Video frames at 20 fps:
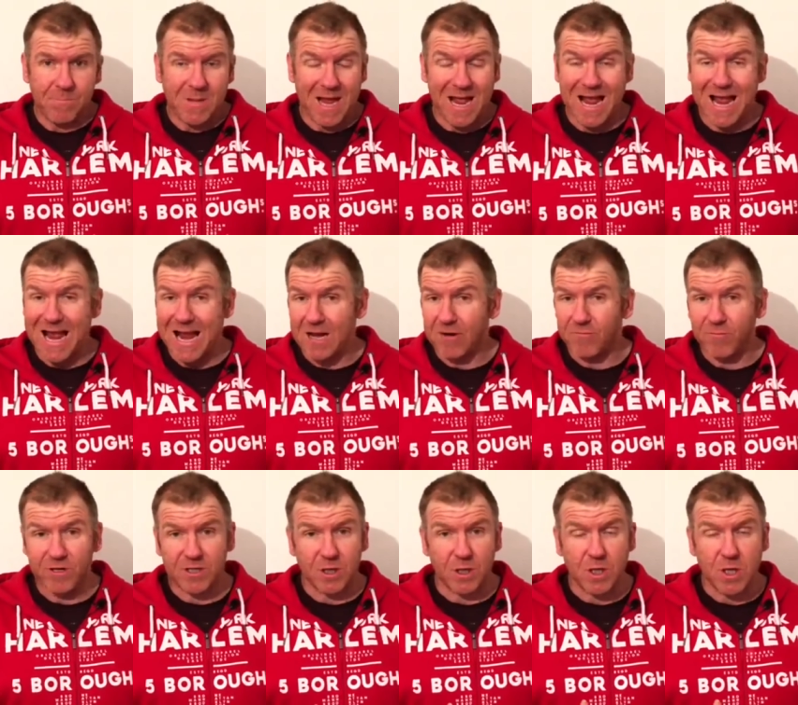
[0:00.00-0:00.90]
A
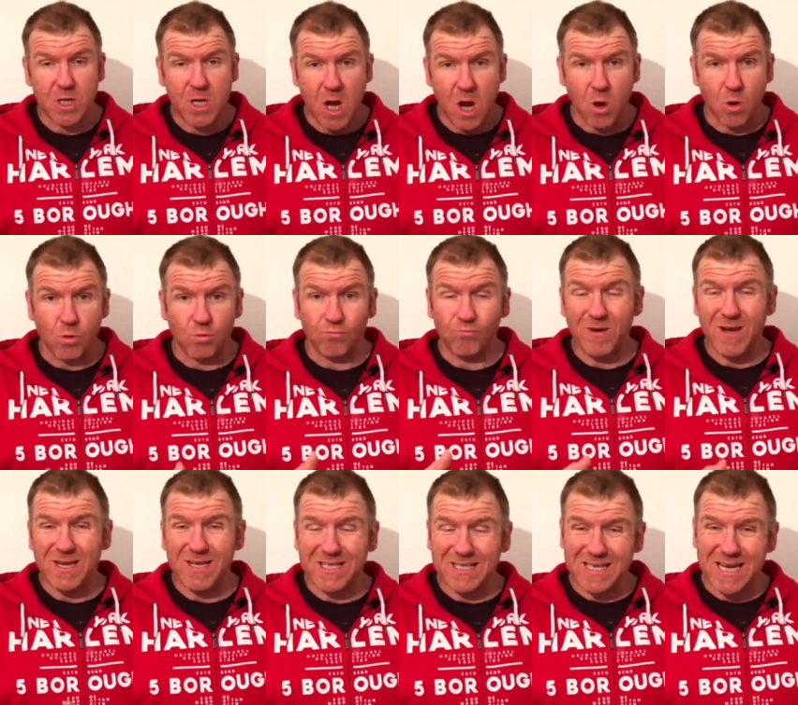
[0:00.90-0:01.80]
handwritten note
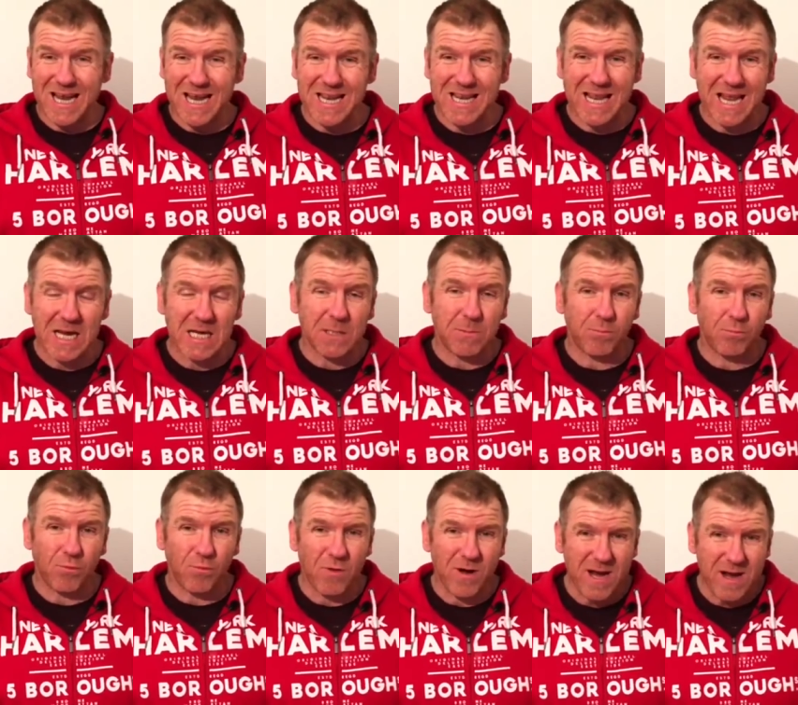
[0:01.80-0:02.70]
written 10 days
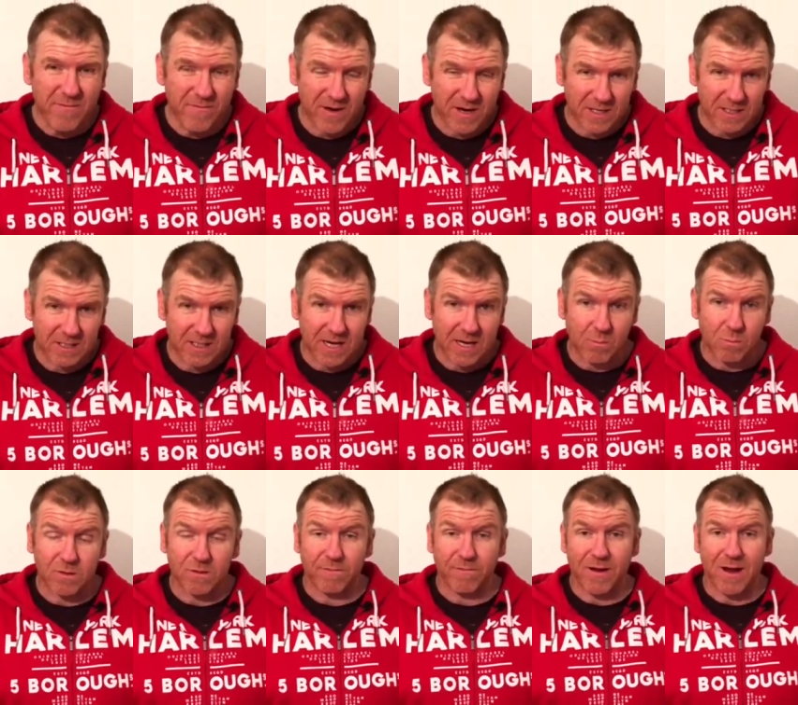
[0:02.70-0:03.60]
previously
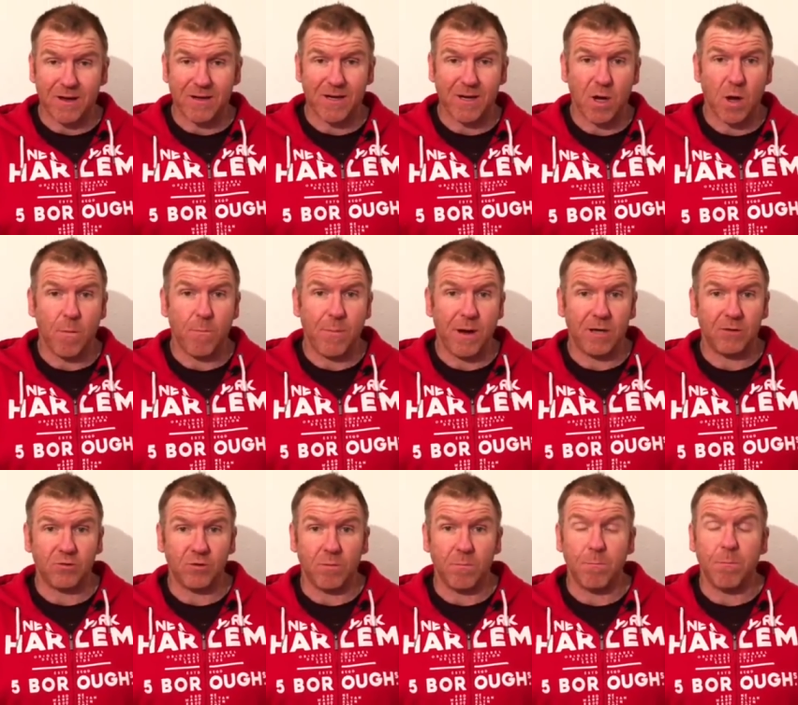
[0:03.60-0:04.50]
was found in her
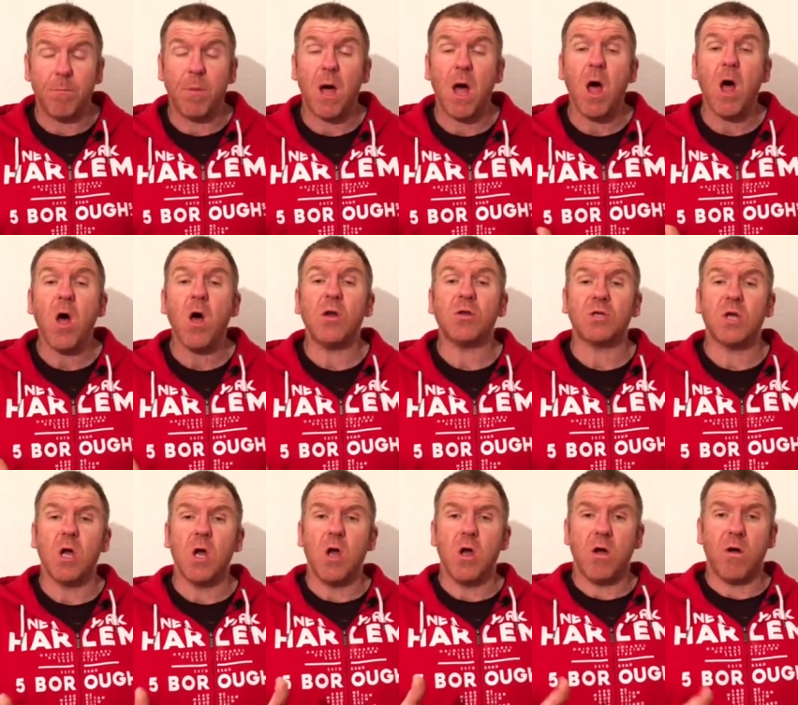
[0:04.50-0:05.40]
bedroom,
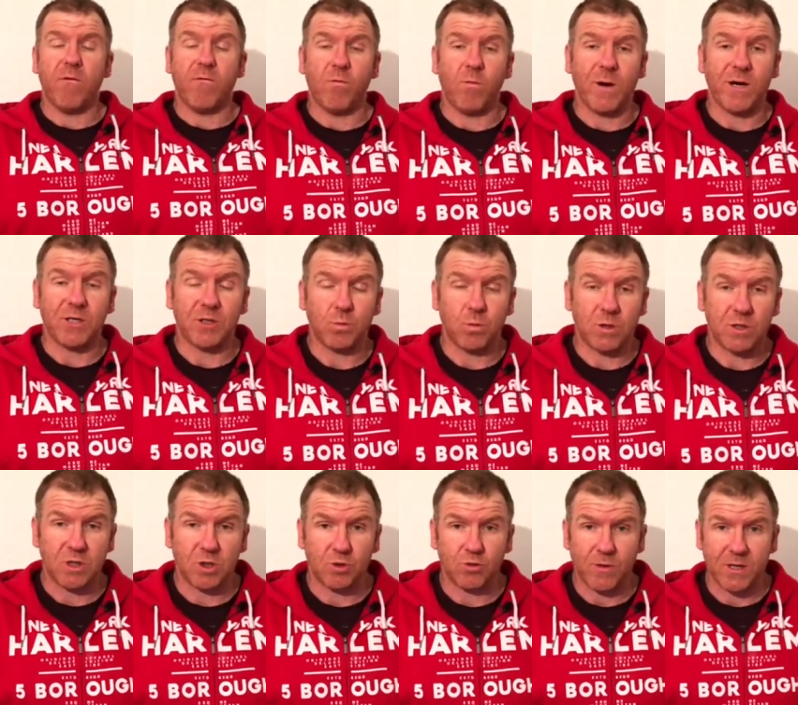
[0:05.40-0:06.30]
part of which
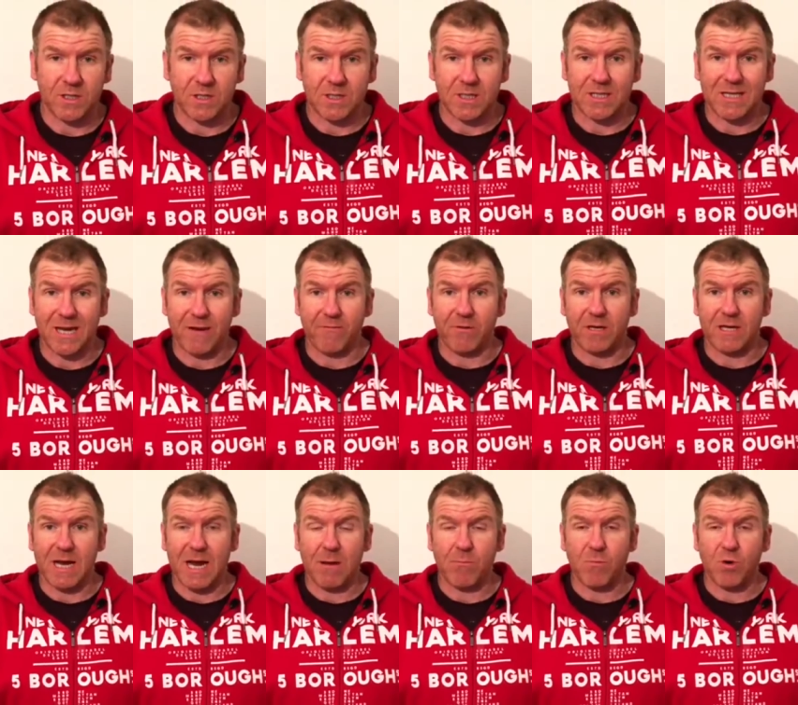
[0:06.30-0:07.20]
was addressed to
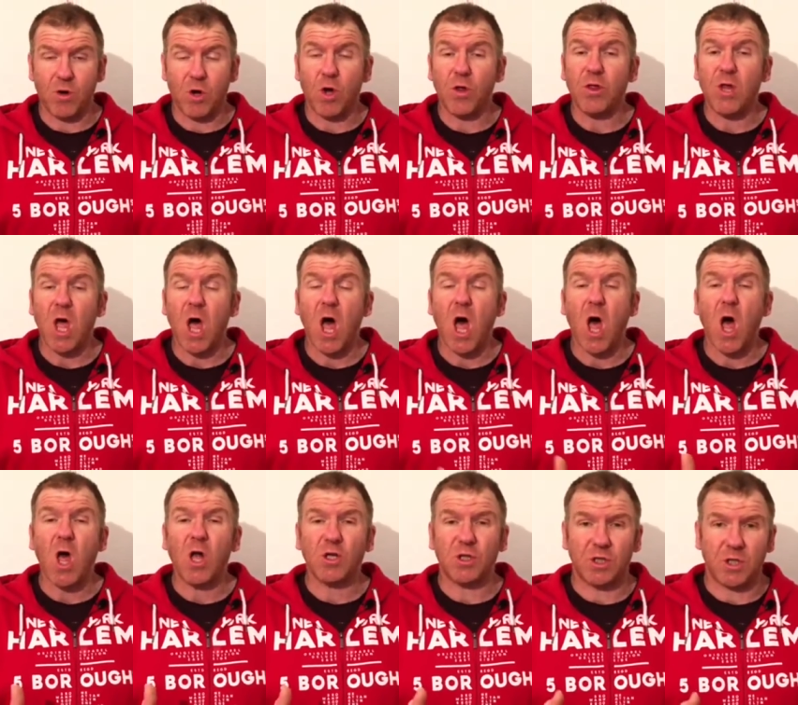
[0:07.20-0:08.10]
David Cameron on the
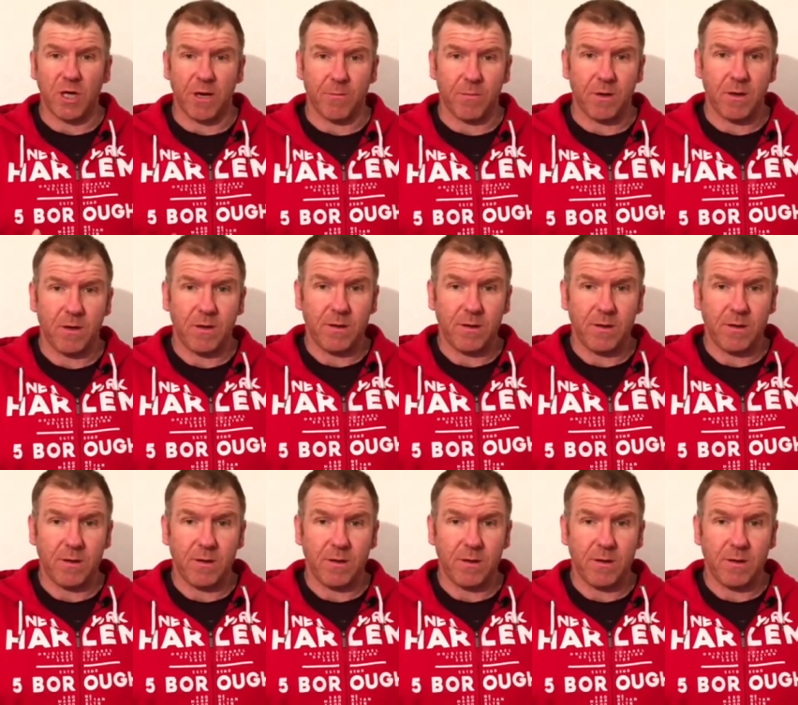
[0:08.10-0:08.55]
hardship